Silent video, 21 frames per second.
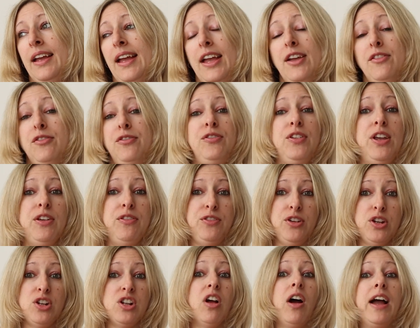if
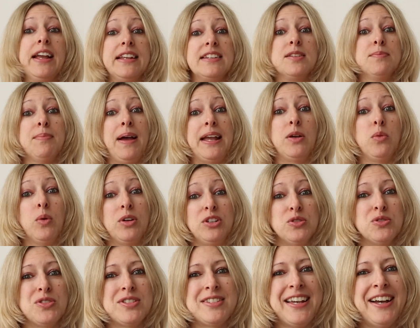you'd like to make one
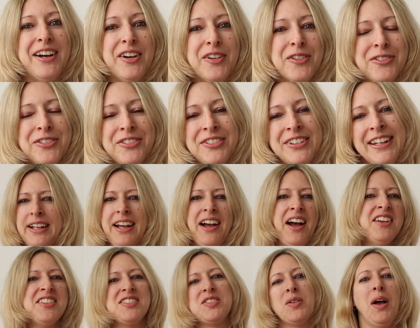yourself.
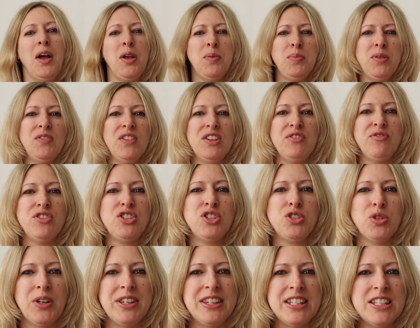So I hope you've
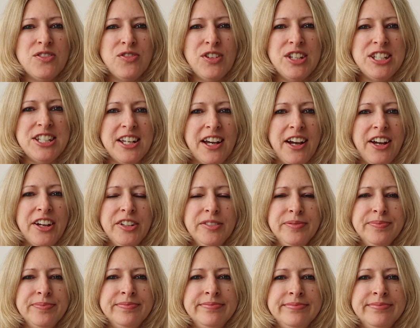enjoyed this video.